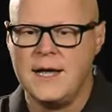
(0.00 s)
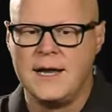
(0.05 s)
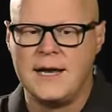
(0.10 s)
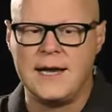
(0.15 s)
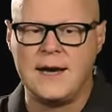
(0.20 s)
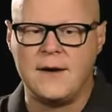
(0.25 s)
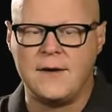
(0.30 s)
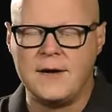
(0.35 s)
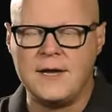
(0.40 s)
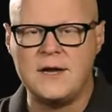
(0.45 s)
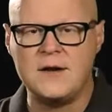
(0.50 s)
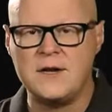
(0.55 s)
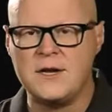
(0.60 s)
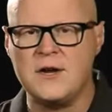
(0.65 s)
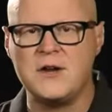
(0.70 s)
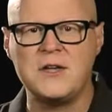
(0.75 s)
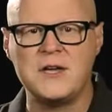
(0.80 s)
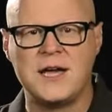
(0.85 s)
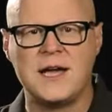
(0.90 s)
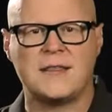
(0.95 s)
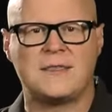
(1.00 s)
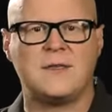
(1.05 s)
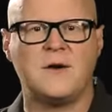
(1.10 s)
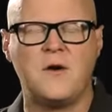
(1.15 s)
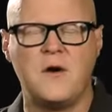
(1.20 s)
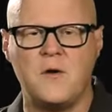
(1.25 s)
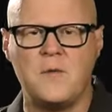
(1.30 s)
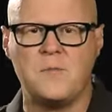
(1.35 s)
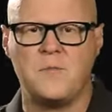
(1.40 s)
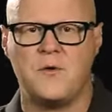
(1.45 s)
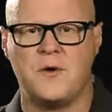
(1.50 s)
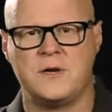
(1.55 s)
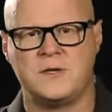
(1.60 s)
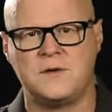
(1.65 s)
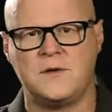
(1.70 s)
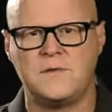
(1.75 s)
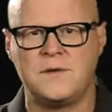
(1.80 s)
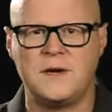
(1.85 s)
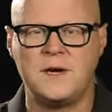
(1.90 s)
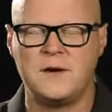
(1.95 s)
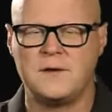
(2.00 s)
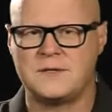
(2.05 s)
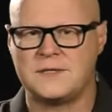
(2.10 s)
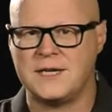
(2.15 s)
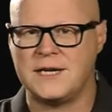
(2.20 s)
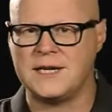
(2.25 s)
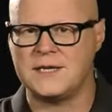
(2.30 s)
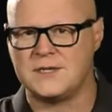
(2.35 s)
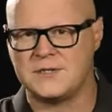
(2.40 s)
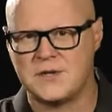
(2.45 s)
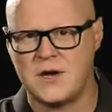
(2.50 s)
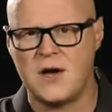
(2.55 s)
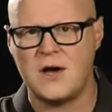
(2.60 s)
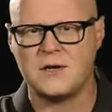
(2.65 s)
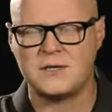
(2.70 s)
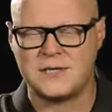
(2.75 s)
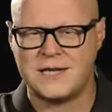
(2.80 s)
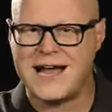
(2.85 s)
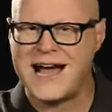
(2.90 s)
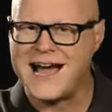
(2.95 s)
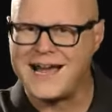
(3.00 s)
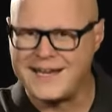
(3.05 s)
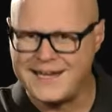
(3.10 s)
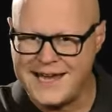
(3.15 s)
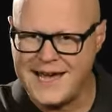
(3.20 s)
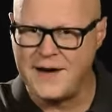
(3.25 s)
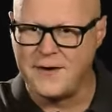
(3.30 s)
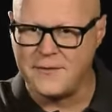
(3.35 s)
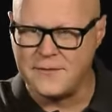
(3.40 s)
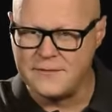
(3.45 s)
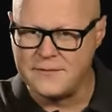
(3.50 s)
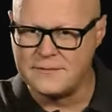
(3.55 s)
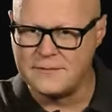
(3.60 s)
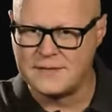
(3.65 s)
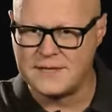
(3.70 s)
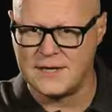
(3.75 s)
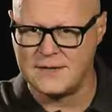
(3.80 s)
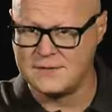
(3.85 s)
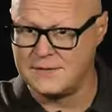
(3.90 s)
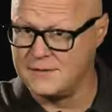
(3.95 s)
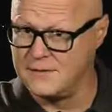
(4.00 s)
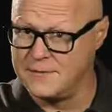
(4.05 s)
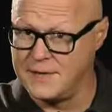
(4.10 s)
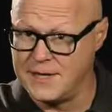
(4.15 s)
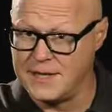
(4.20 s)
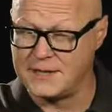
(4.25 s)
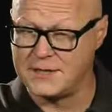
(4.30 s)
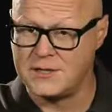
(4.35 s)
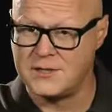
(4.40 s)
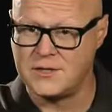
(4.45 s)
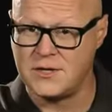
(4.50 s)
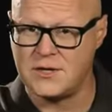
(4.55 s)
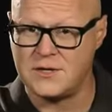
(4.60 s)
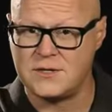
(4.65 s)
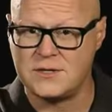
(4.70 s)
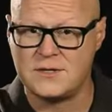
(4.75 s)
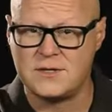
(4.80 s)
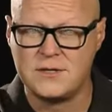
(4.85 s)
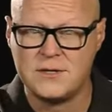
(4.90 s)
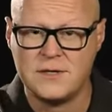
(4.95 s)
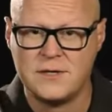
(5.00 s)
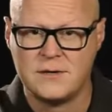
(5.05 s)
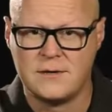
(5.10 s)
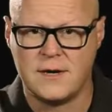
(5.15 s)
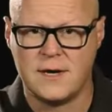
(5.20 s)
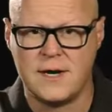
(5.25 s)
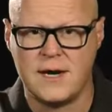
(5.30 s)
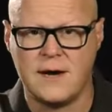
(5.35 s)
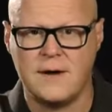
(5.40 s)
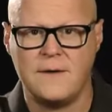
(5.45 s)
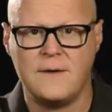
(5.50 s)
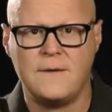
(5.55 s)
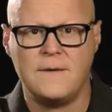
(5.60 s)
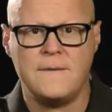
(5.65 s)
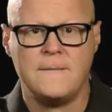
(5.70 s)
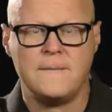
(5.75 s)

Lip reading: Now here you got the homeboys over here singing songs and hiding out. Sounds a little bit like the church right now.